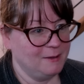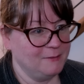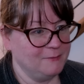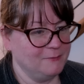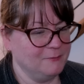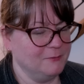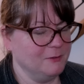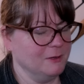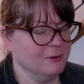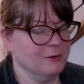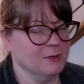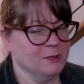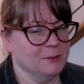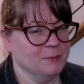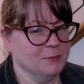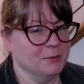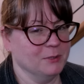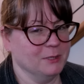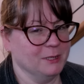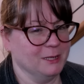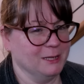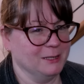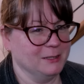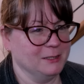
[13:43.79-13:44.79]
Very
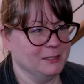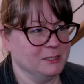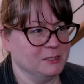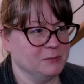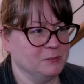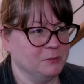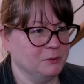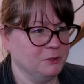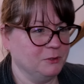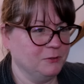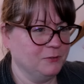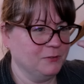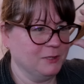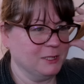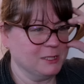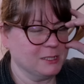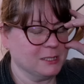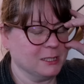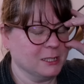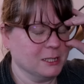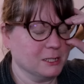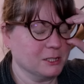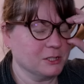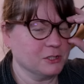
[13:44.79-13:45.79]
pretty. I think it's blue
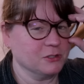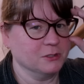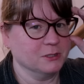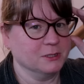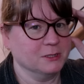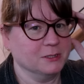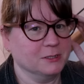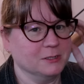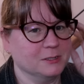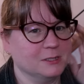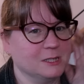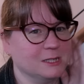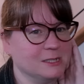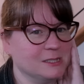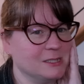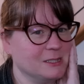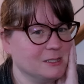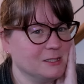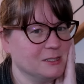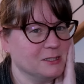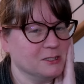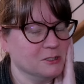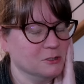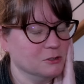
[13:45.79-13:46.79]
faced luster and
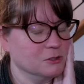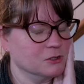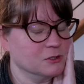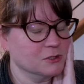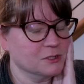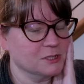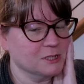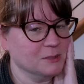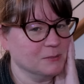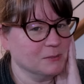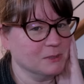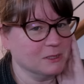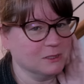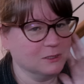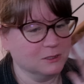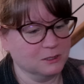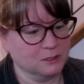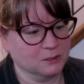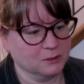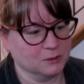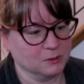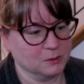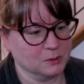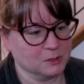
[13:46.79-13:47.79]
tussa silk or something
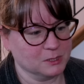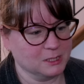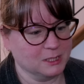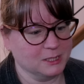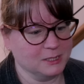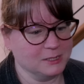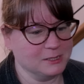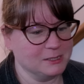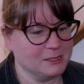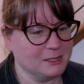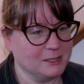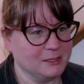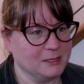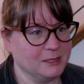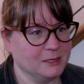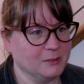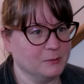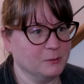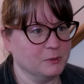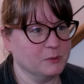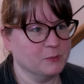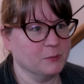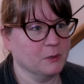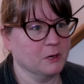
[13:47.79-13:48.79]
along those lines. I
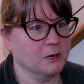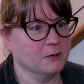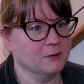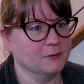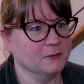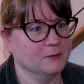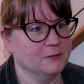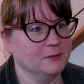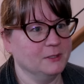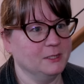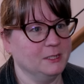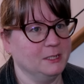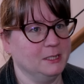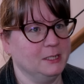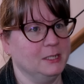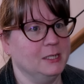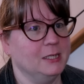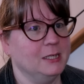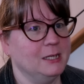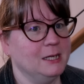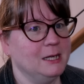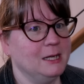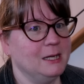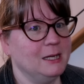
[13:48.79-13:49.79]
think it was part of the
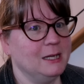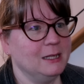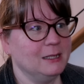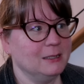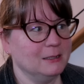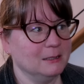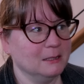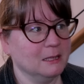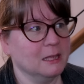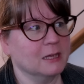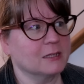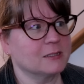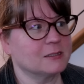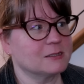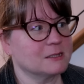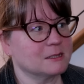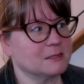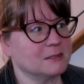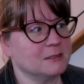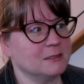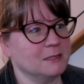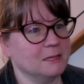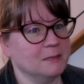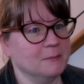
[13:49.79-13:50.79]
Luxe
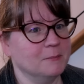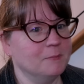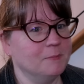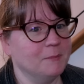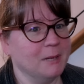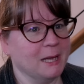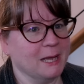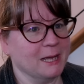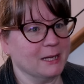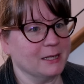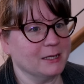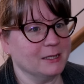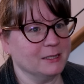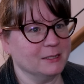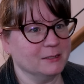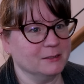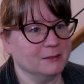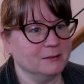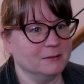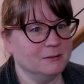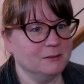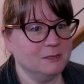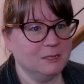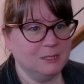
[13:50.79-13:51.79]
Club back
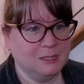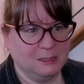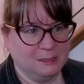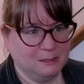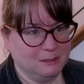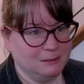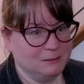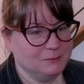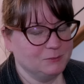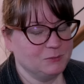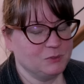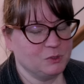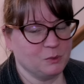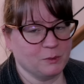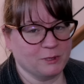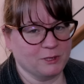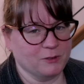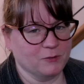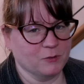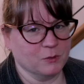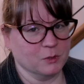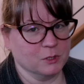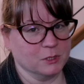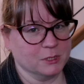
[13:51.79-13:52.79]
in
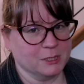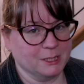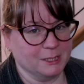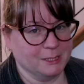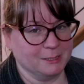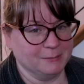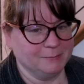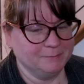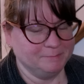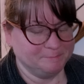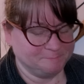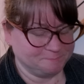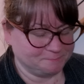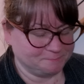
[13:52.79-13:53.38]
2014,